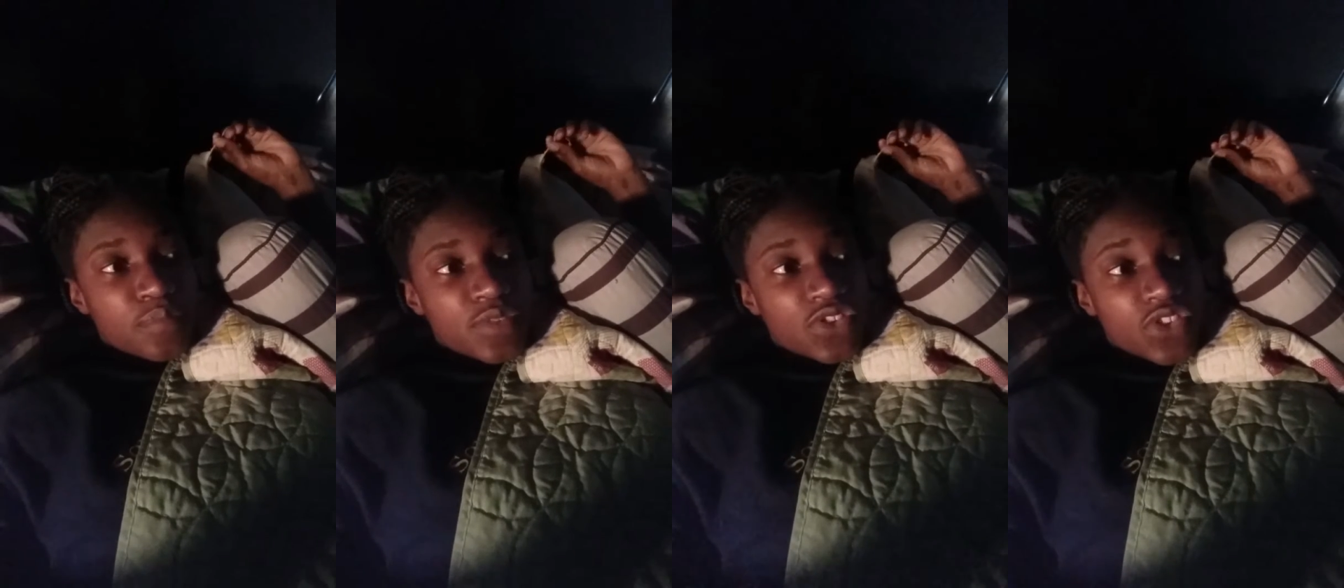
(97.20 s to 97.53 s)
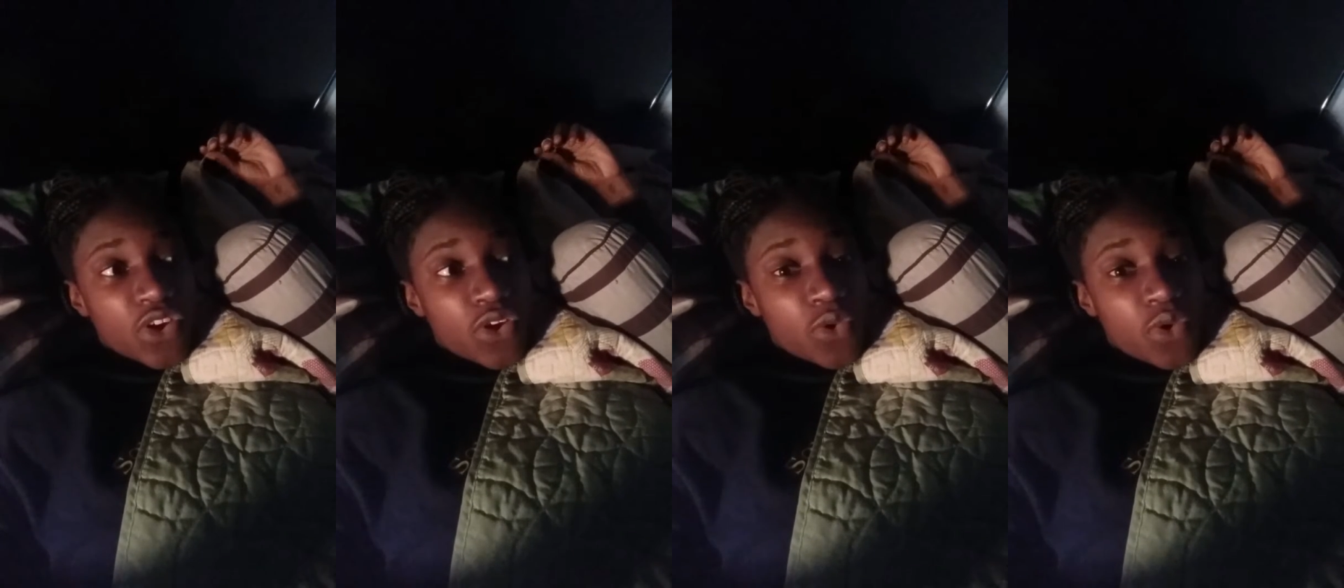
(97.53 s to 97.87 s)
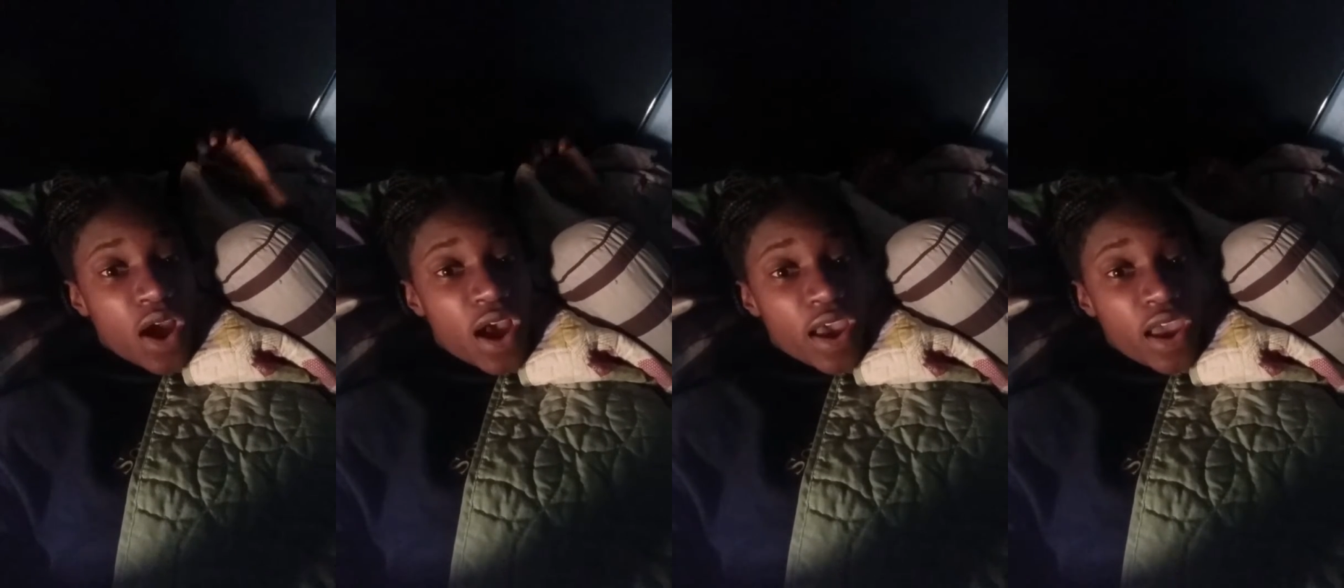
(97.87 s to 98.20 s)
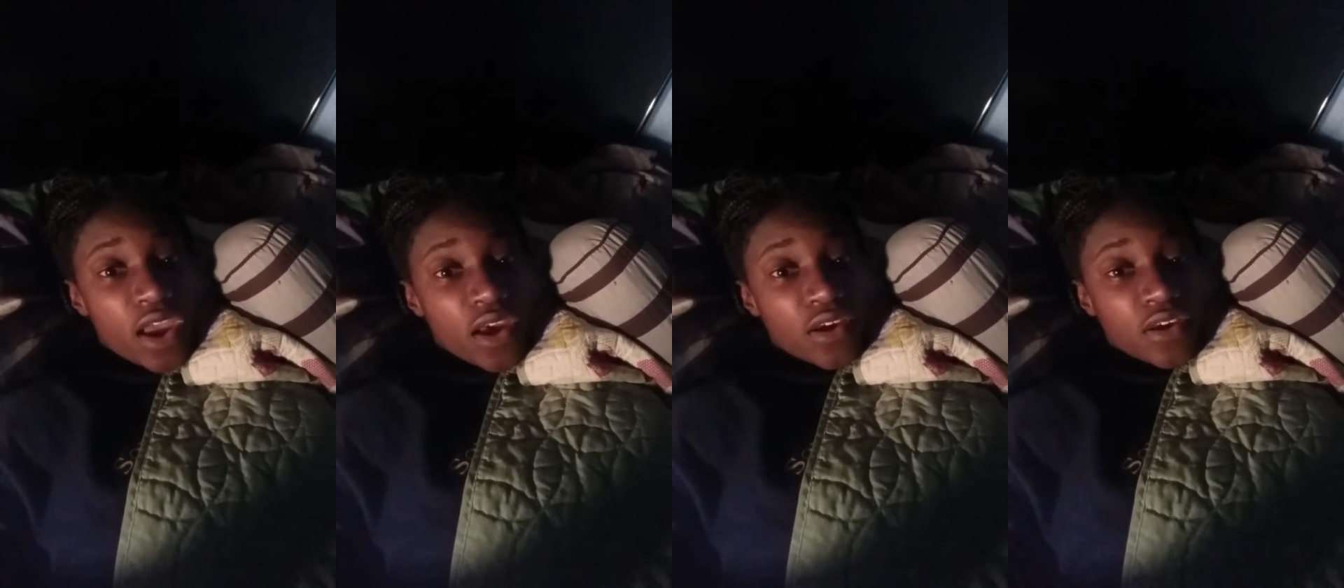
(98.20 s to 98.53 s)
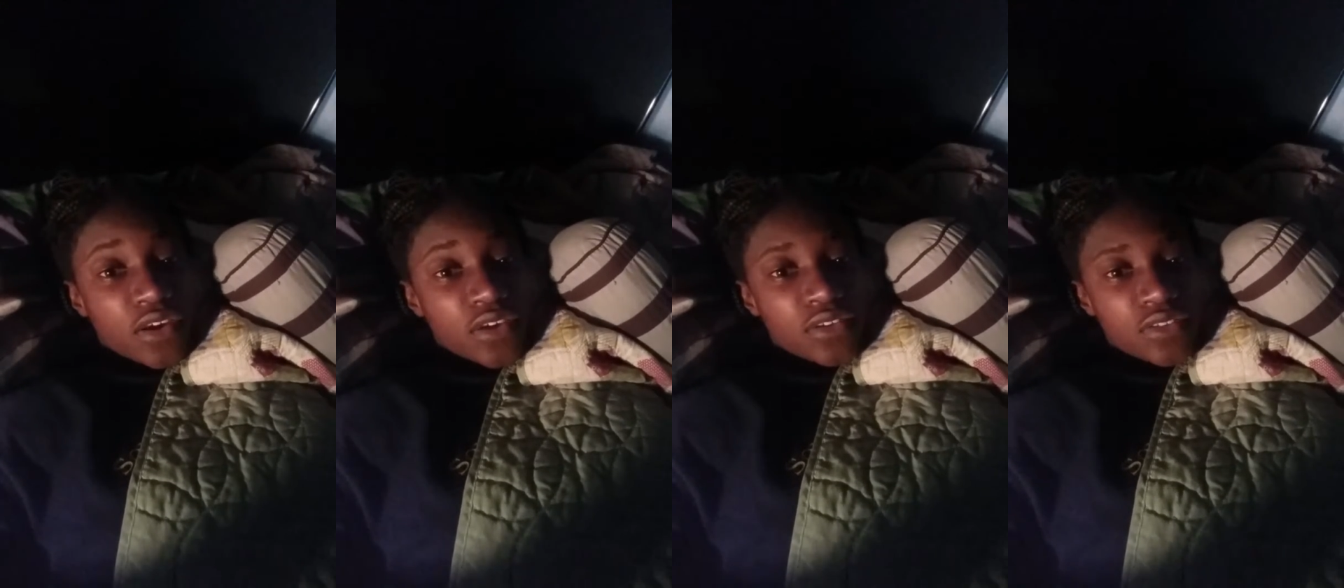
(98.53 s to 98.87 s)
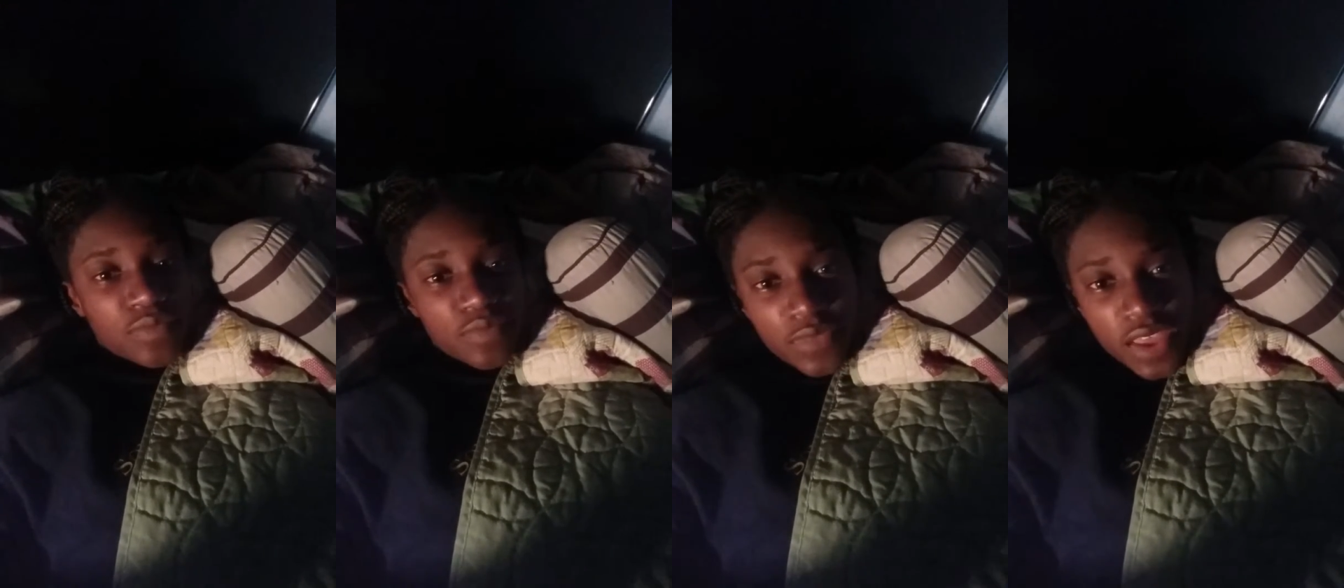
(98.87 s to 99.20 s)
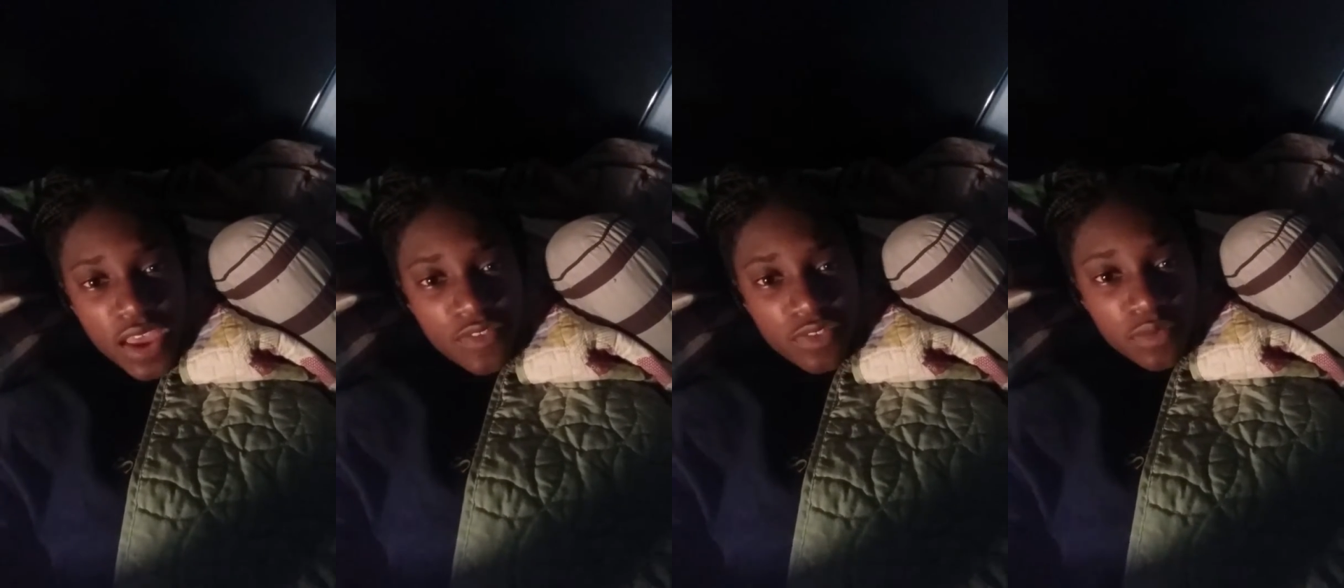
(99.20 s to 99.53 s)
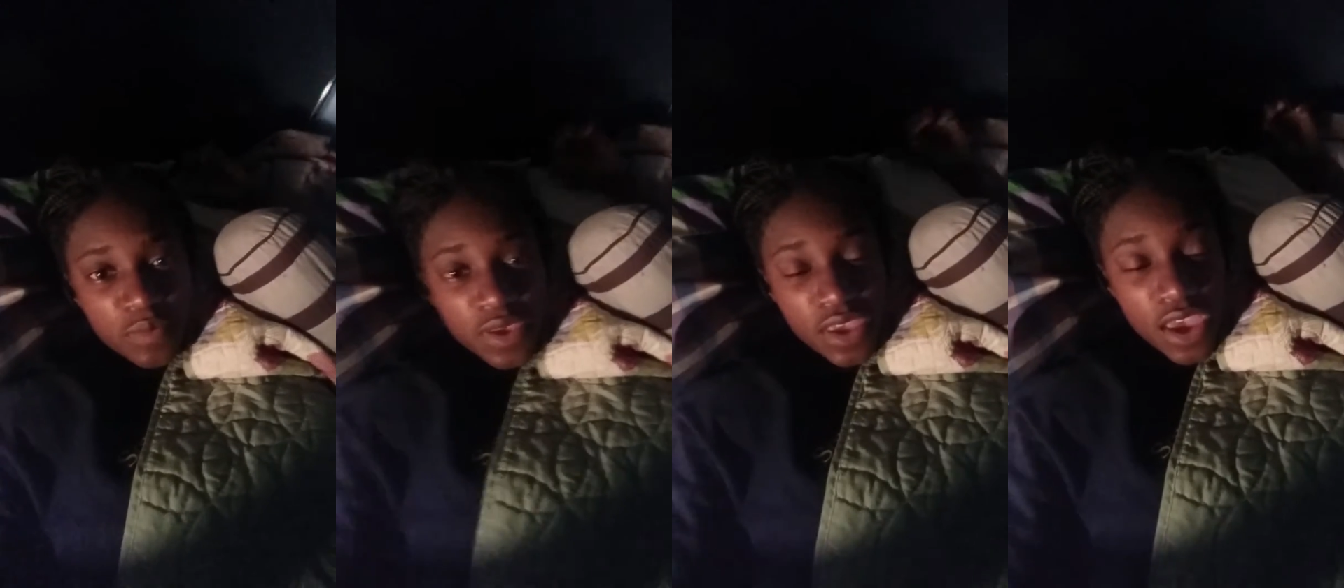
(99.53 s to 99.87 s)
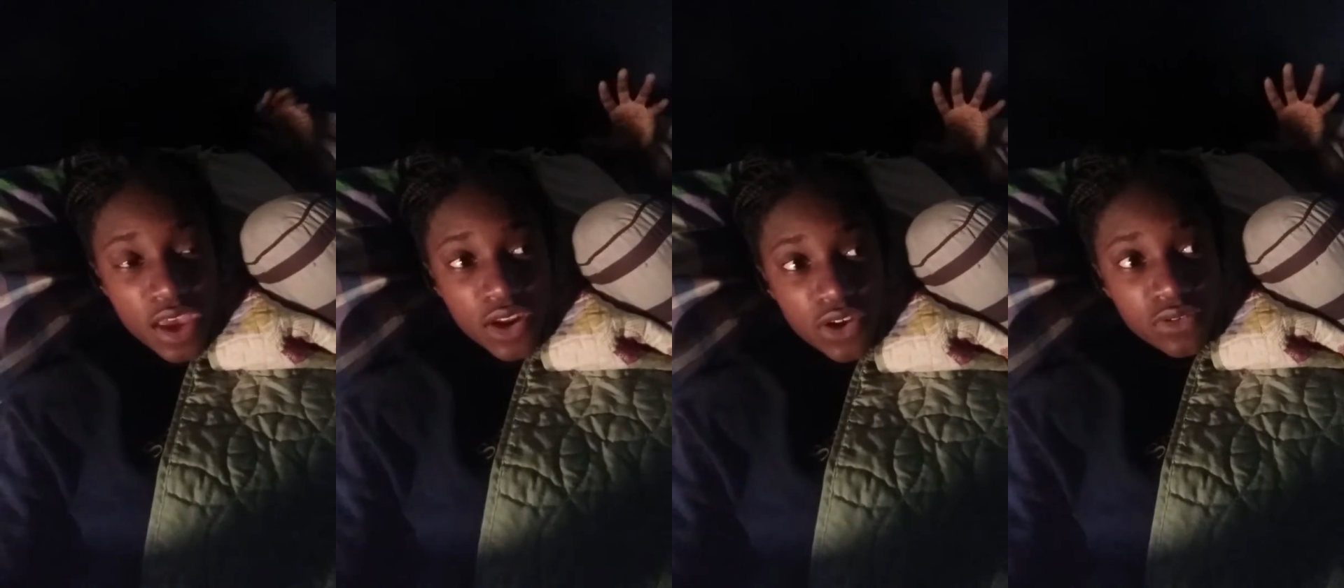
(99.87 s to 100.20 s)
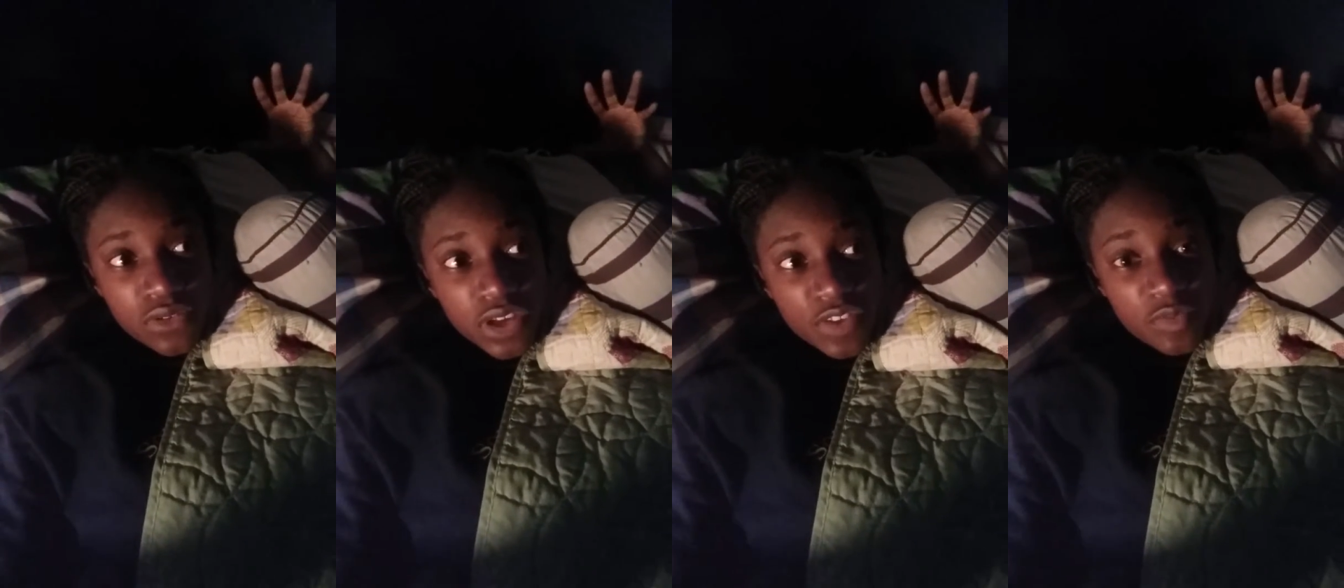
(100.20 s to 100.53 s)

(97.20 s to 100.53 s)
So I have the piano.